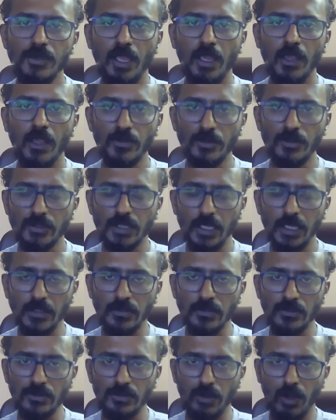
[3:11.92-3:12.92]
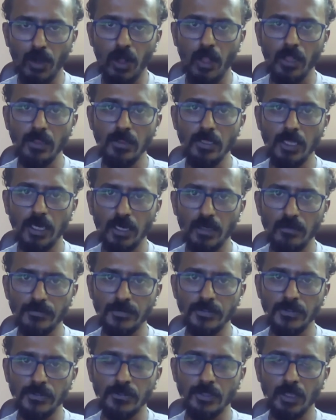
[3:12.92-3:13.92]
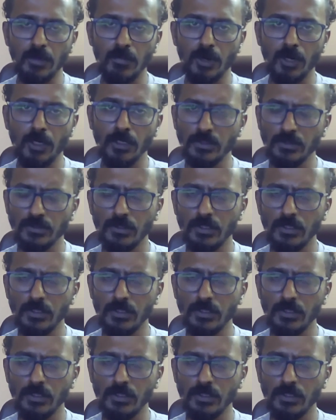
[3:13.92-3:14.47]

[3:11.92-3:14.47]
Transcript: So that's all uh, this is about.